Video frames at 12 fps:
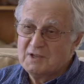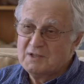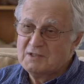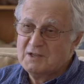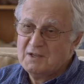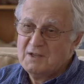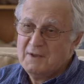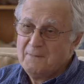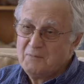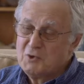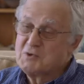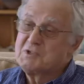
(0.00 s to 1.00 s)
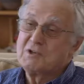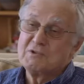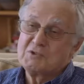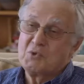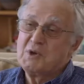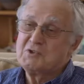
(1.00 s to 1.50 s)
And there were
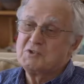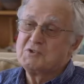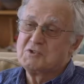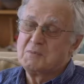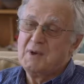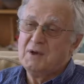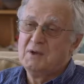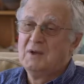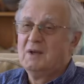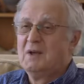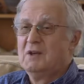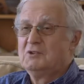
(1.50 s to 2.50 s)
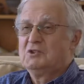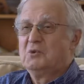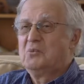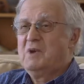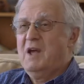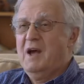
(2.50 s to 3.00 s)
serious questions about
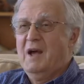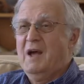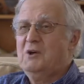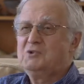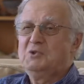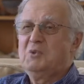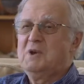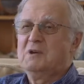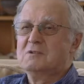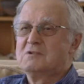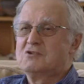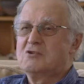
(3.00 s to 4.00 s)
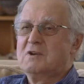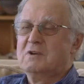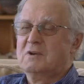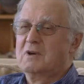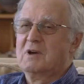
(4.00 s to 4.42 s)
should we, how should we uh,